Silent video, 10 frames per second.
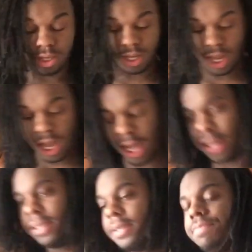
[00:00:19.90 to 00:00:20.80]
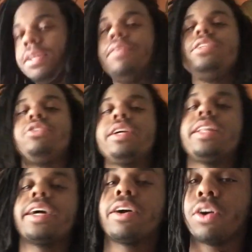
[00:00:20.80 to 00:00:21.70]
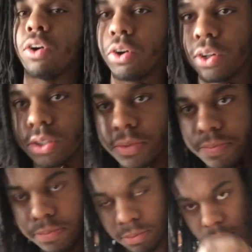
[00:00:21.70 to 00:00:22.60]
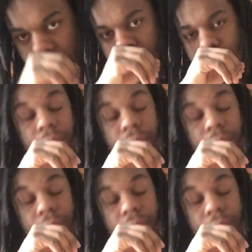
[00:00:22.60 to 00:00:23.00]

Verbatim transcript: Oh, you ever drink like a cold, oh